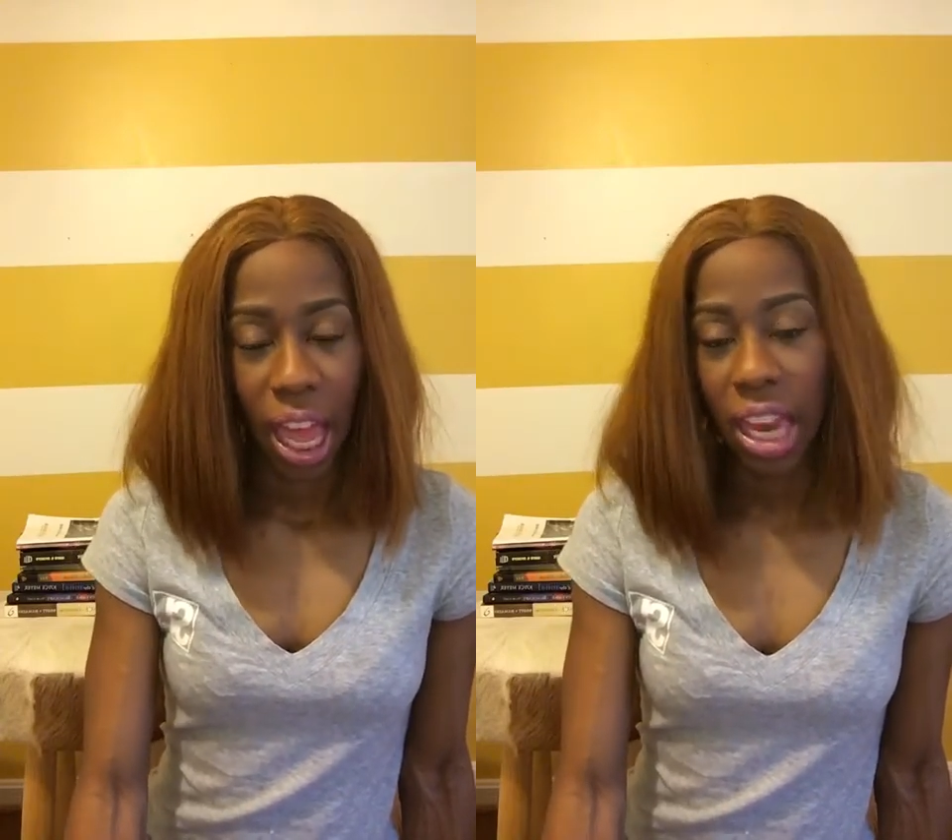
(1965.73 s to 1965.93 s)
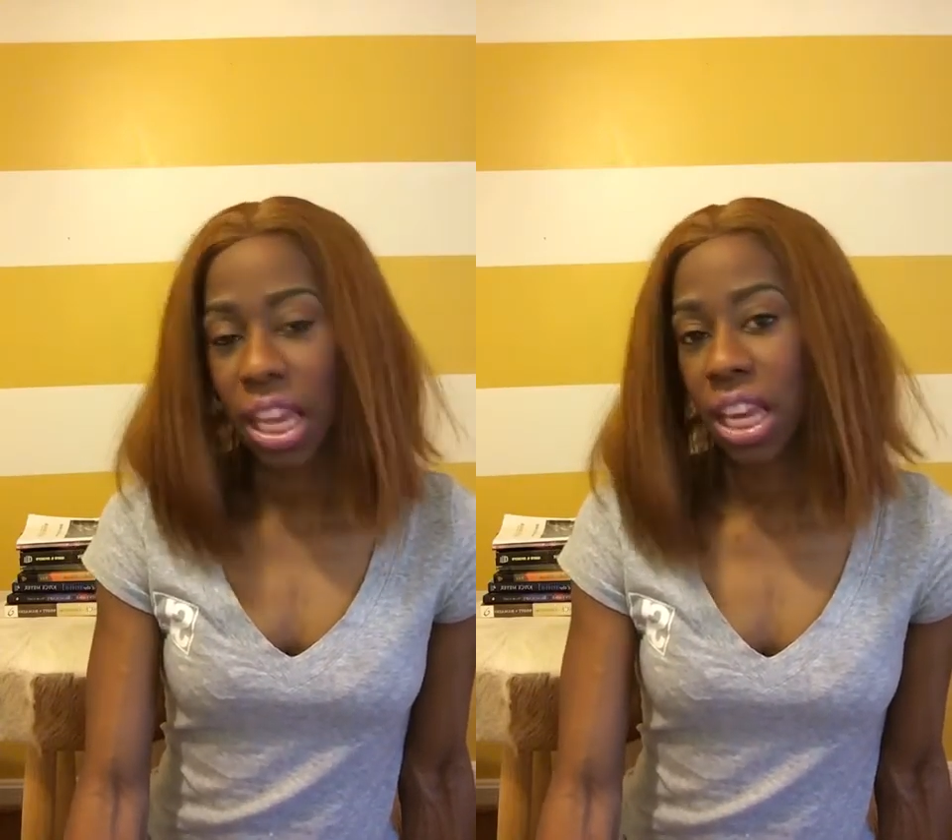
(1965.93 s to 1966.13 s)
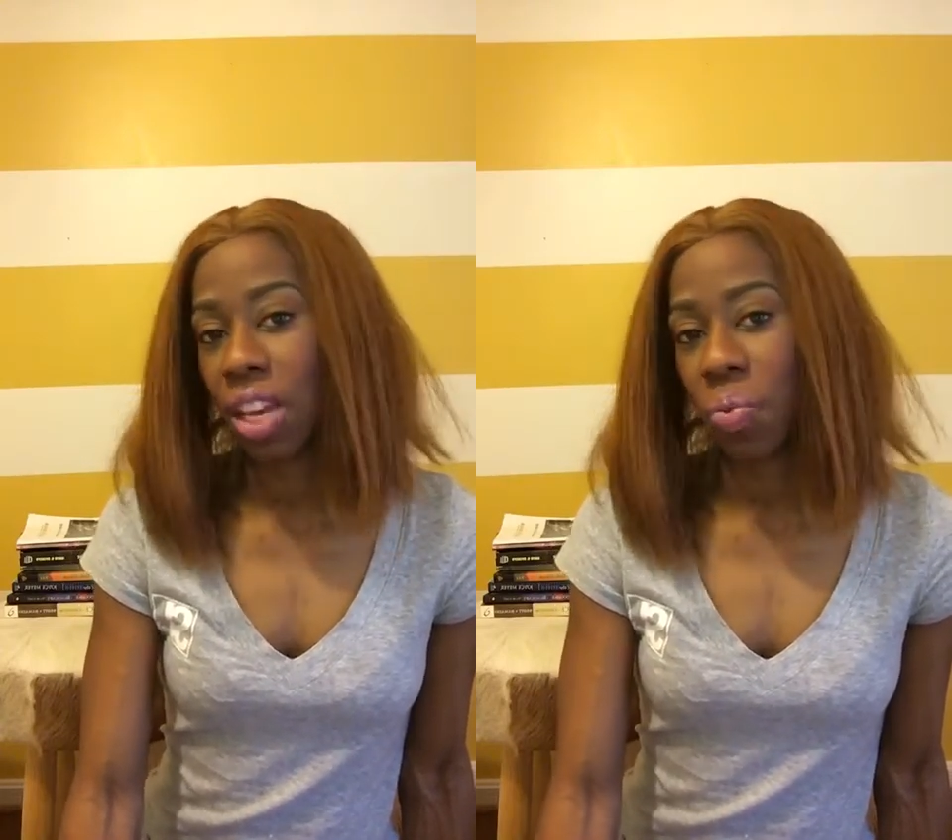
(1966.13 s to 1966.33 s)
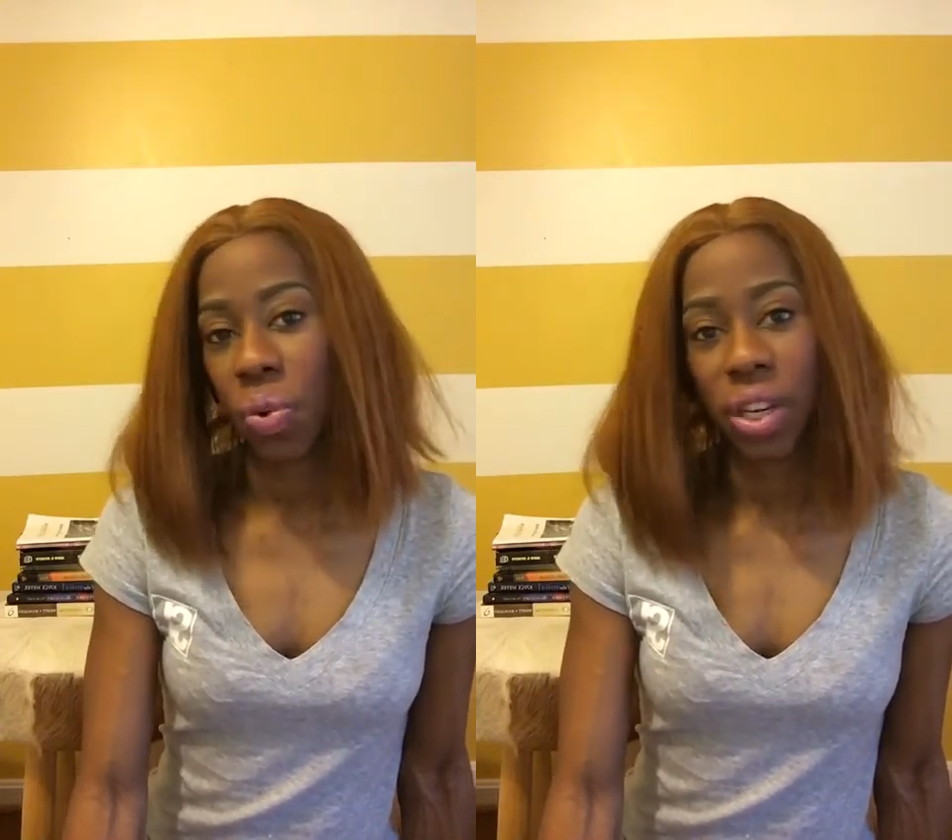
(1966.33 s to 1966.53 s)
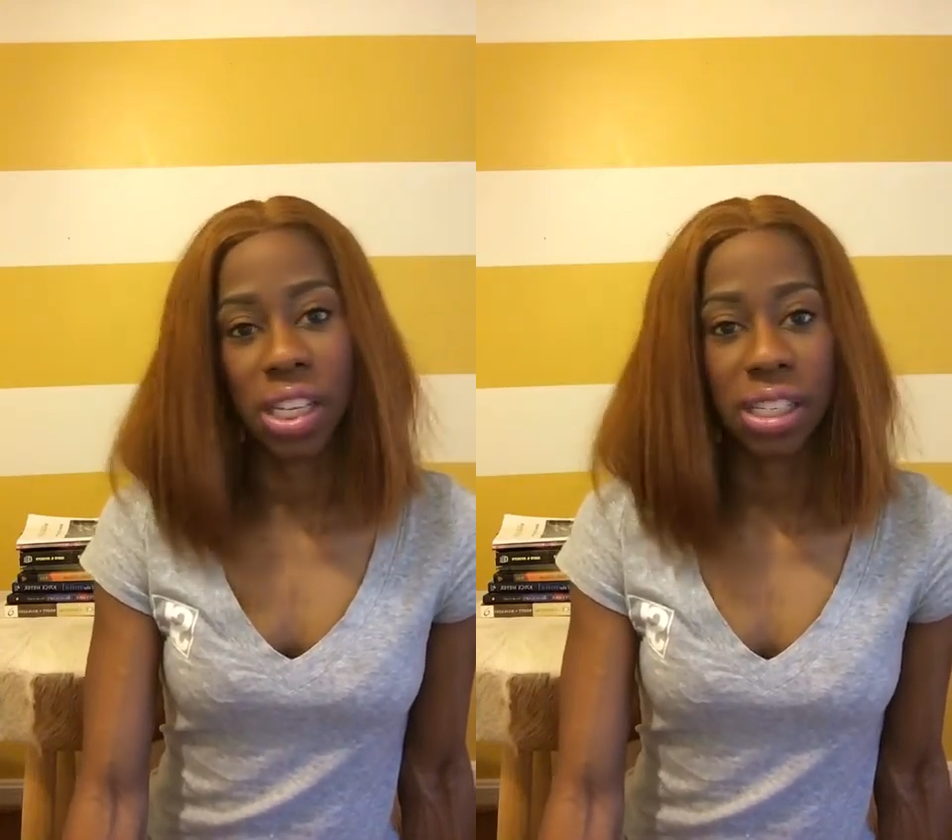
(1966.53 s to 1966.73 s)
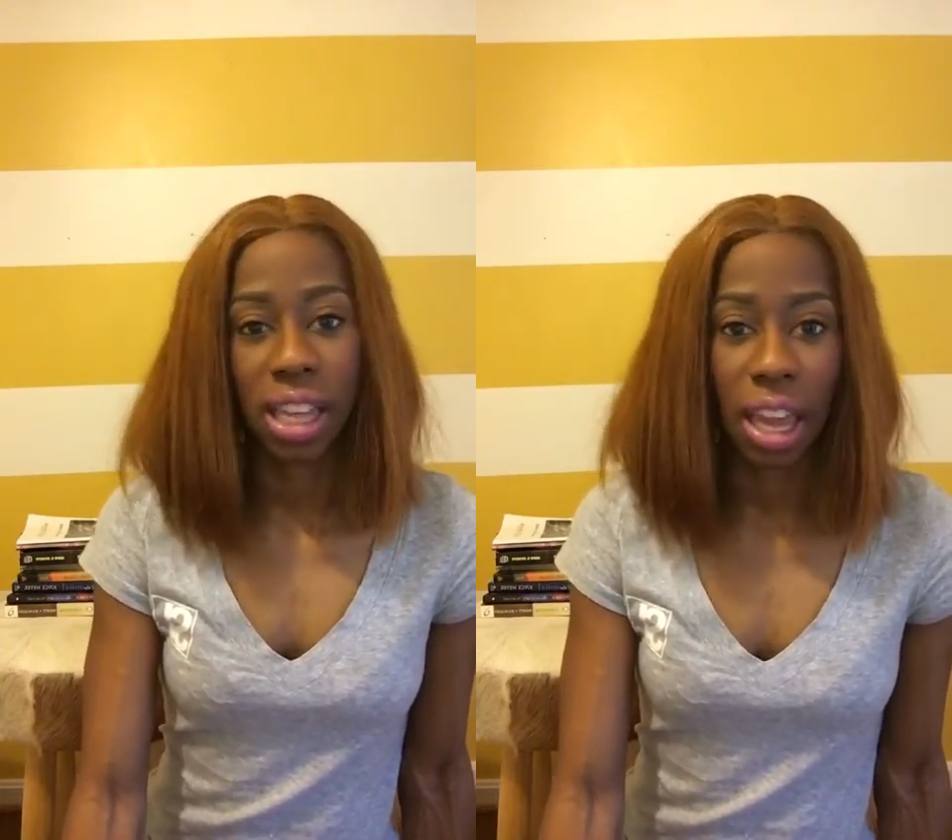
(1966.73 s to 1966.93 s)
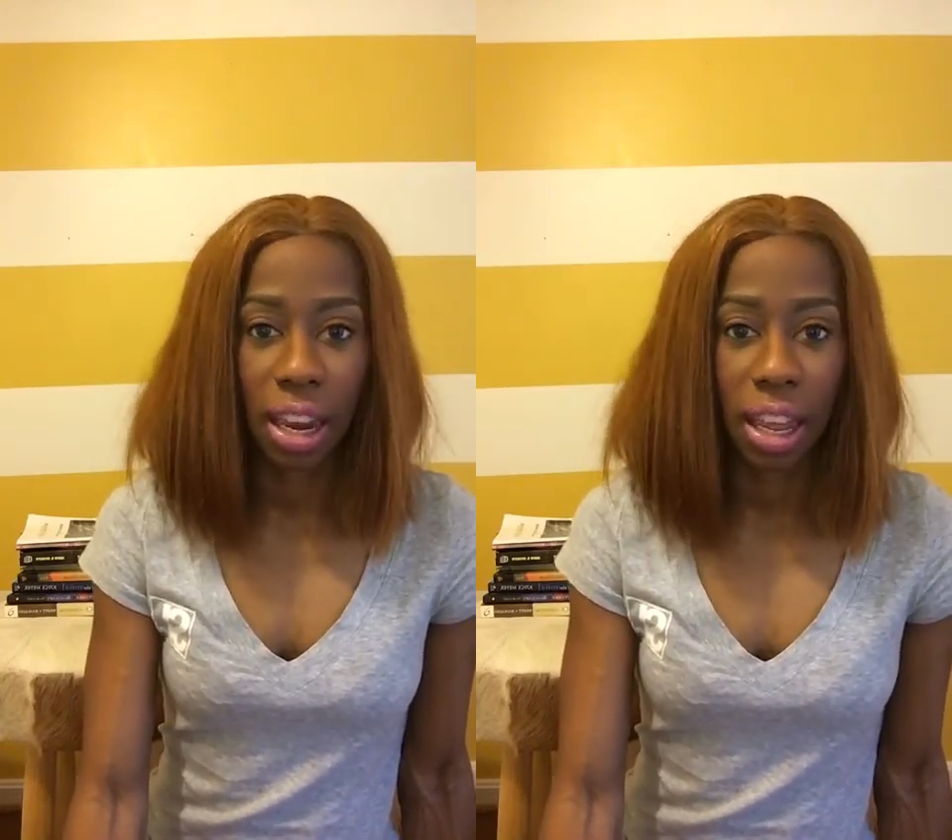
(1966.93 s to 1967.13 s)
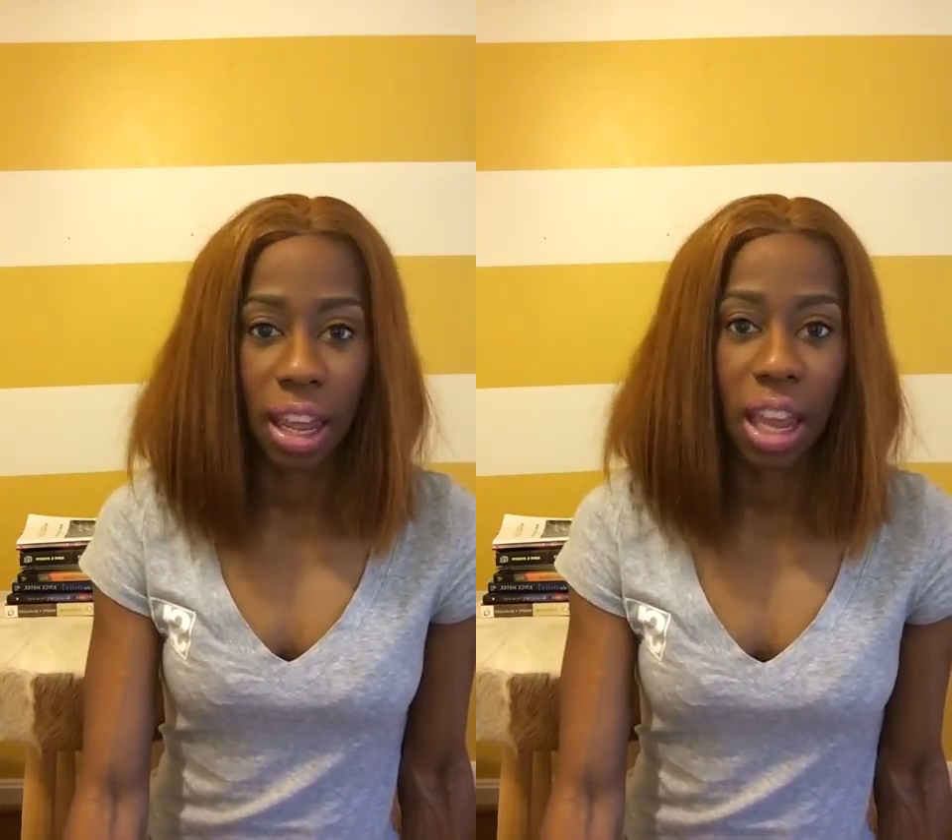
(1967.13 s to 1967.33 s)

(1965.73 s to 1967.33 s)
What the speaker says: and he didn't want his daddy.